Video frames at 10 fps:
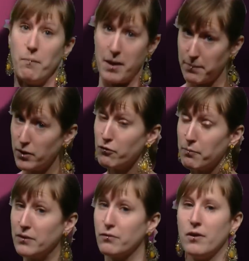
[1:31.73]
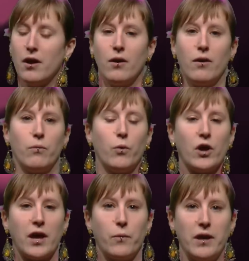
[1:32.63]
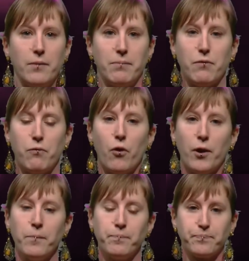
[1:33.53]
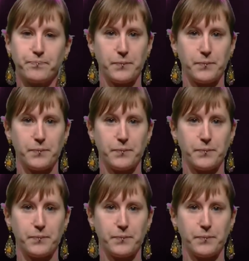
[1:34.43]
Maybe you've been working with it before.